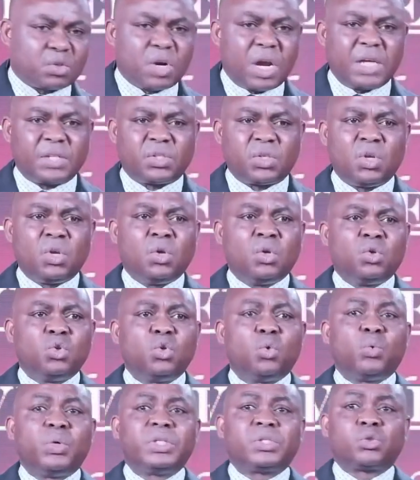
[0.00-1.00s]
Christ,
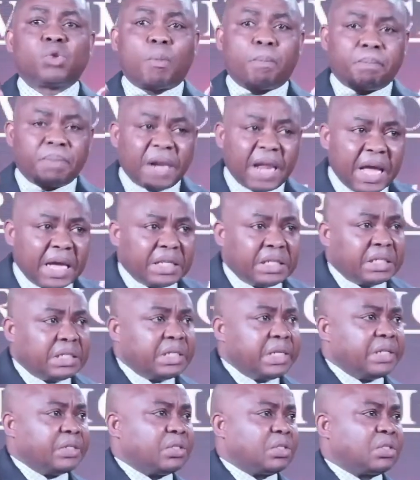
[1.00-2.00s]
you will supply the
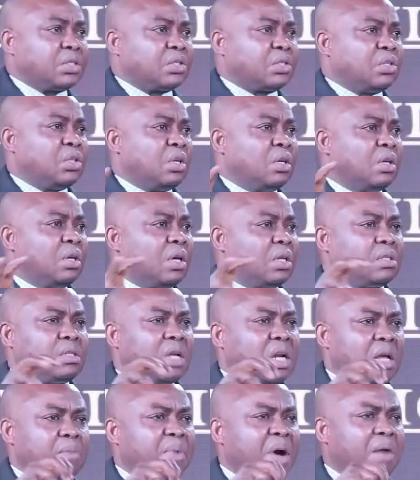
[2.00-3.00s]
needs. It's
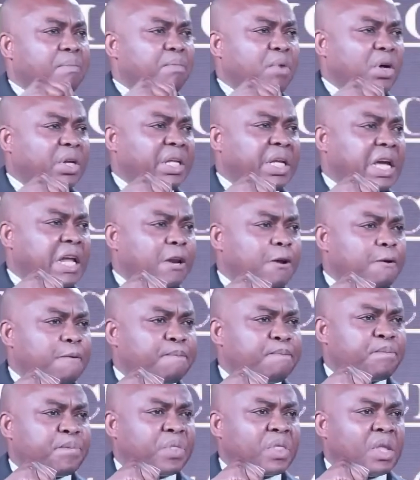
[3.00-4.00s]
not about money
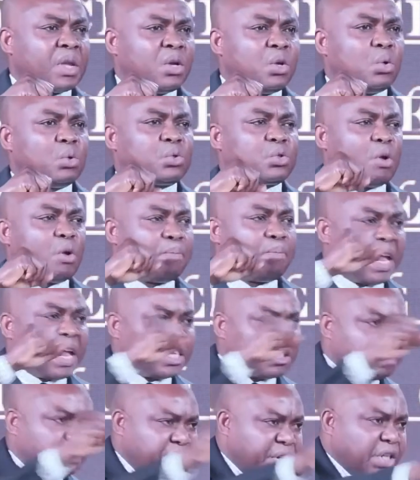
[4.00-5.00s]
alone. You will supply
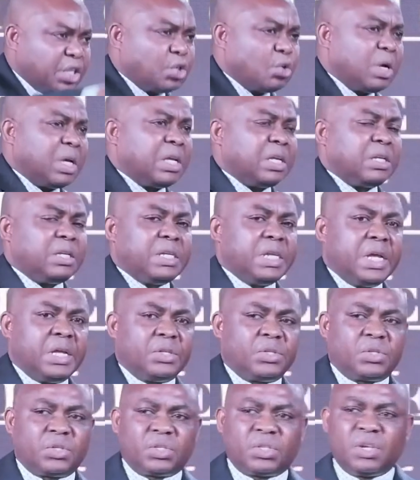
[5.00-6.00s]
spiritual
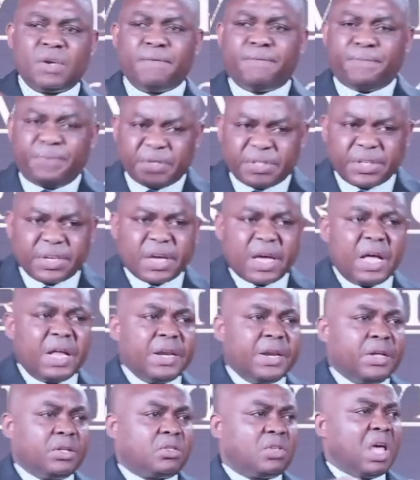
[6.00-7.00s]
needs, physical
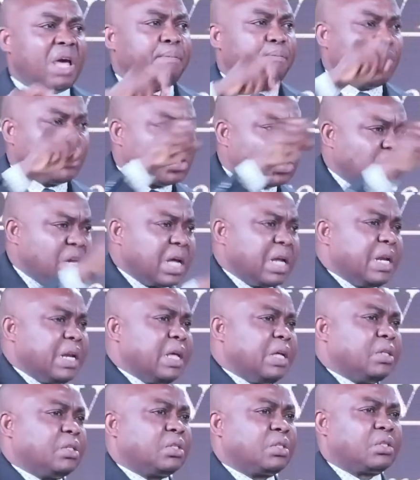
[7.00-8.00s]
needs, emotional
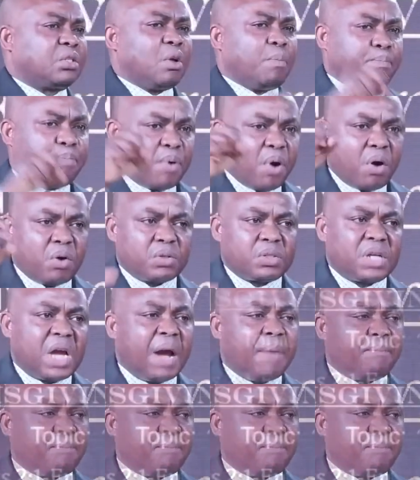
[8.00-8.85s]
needs, support, and